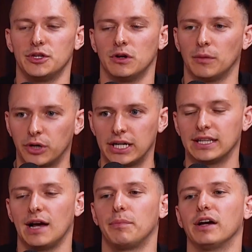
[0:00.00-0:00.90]
you're upgrading
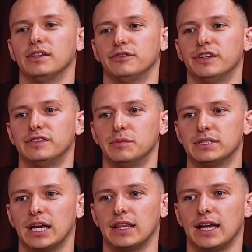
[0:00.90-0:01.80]
that by
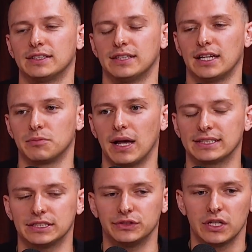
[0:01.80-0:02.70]
50%. That's massive.